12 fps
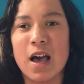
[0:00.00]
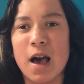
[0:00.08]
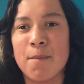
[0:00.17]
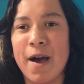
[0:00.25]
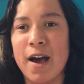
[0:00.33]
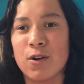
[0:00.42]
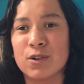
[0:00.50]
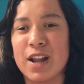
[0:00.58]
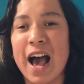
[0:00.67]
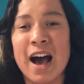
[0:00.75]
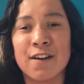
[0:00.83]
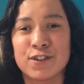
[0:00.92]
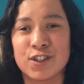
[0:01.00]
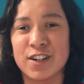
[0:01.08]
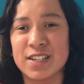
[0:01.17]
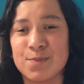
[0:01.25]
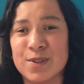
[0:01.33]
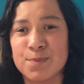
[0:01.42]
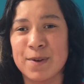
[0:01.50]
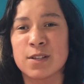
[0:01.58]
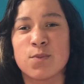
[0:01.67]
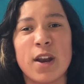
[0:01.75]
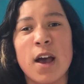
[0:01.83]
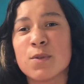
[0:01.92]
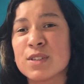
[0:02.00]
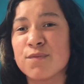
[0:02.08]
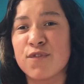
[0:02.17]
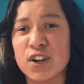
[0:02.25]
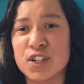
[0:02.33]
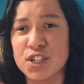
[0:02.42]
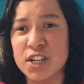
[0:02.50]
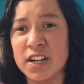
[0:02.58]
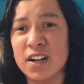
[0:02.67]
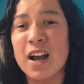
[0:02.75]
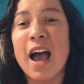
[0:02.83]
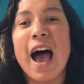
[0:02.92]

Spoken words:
about after Christmas, because when I was in first year,